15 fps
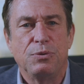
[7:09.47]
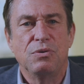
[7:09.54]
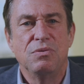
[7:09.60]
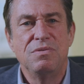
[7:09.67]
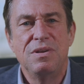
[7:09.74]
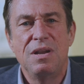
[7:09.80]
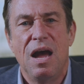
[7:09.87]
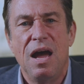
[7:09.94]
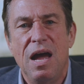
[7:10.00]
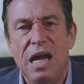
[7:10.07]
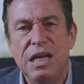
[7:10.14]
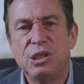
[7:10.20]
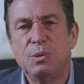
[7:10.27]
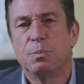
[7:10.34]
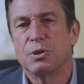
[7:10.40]
you
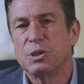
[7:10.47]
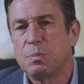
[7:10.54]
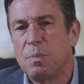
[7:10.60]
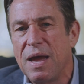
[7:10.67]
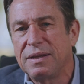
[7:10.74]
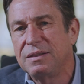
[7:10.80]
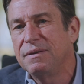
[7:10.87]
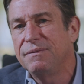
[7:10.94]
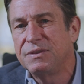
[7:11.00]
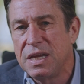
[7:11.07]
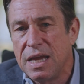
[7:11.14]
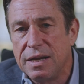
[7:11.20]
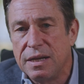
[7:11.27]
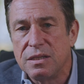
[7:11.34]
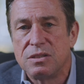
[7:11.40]
nudge prospective
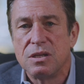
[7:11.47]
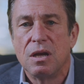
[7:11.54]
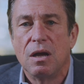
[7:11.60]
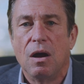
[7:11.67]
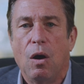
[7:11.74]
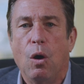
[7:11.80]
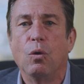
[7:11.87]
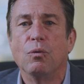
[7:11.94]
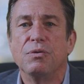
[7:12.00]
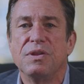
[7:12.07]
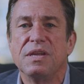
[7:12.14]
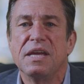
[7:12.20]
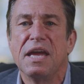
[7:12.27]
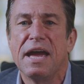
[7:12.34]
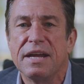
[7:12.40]
tenants over
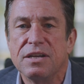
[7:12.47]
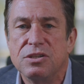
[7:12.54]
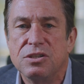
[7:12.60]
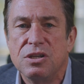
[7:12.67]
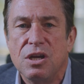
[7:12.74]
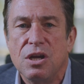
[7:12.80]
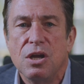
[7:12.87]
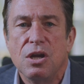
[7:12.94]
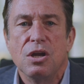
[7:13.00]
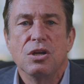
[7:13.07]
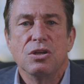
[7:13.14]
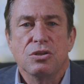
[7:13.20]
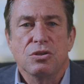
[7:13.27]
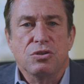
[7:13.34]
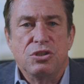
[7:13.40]
the edge.
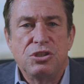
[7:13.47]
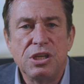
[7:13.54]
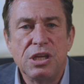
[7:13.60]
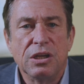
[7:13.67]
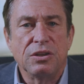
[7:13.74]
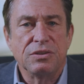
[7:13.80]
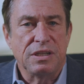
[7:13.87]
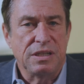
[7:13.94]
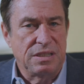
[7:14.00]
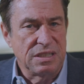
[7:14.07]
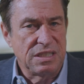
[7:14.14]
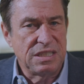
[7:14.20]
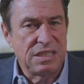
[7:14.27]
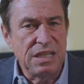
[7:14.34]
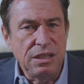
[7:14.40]
You still need to
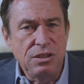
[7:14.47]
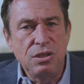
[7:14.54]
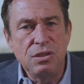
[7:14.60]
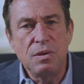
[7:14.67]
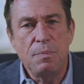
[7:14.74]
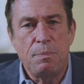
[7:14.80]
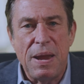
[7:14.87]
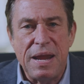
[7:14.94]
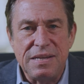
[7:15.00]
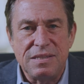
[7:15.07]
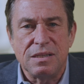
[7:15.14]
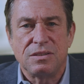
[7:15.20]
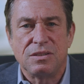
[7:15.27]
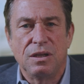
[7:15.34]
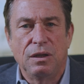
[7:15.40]
stick to the
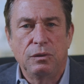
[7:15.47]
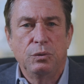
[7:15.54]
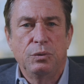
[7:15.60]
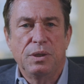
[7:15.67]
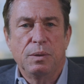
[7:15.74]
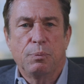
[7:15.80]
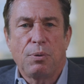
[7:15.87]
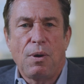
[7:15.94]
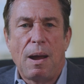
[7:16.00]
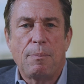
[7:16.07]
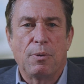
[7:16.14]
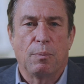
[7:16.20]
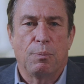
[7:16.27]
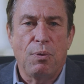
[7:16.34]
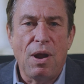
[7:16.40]
basics, including
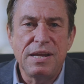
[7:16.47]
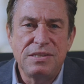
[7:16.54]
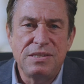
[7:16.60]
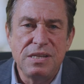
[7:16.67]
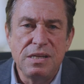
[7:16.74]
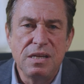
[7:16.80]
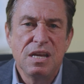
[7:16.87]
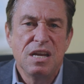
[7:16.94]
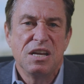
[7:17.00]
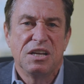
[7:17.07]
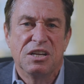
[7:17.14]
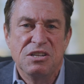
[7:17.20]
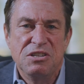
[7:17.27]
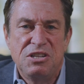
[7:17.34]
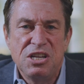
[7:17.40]
proper pricing,
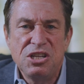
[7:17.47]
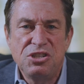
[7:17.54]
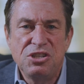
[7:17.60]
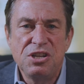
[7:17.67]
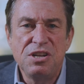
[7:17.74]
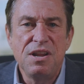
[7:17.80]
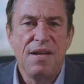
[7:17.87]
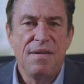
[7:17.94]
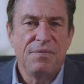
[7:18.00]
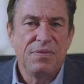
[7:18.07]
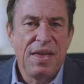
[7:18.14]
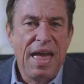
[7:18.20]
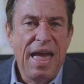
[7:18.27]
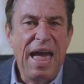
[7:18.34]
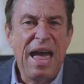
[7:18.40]
condition,
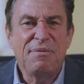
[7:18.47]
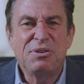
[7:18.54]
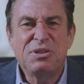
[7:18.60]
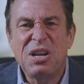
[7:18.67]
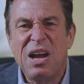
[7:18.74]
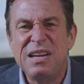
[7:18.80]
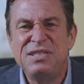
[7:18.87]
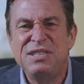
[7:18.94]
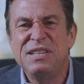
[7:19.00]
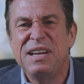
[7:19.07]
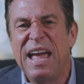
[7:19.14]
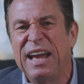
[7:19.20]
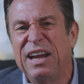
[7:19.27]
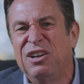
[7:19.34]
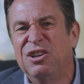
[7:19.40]

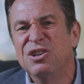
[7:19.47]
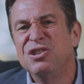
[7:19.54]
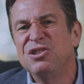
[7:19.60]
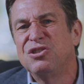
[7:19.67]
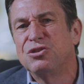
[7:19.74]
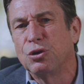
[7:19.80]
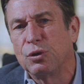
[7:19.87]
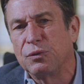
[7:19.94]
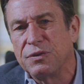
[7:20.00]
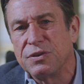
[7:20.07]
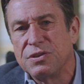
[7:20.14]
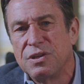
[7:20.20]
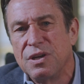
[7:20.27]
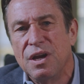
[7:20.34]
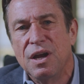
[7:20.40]
advertising, and good
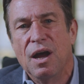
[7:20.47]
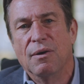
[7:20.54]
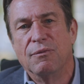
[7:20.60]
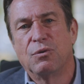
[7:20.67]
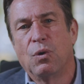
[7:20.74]
service. Of